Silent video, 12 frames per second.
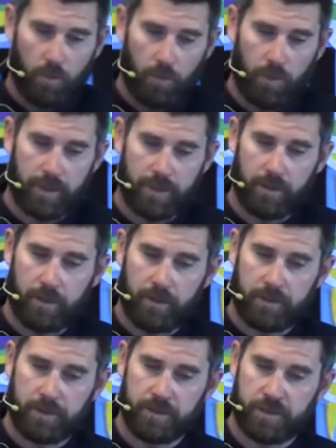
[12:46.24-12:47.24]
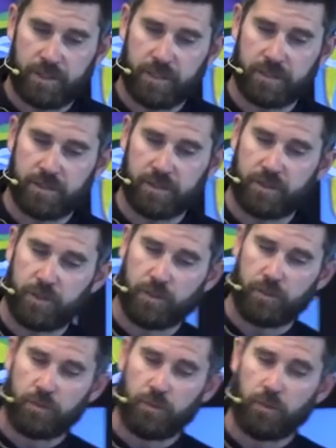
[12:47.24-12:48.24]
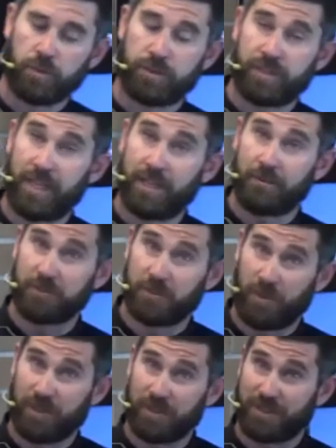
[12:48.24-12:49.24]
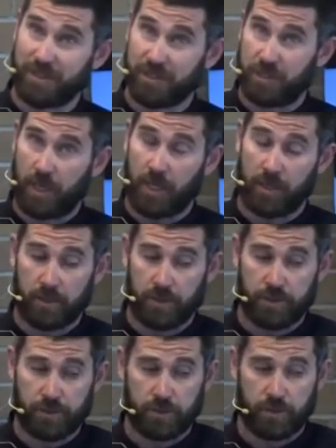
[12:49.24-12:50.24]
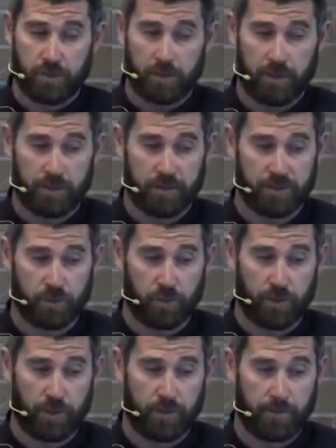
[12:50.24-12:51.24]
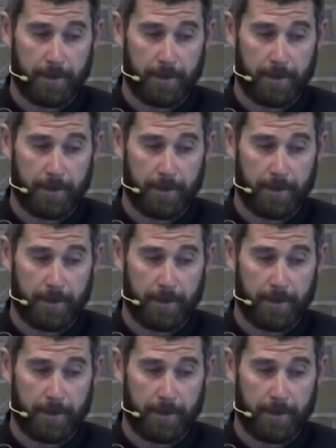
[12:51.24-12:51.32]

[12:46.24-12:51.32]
What does Jesus do or say in response to the challenge in the story?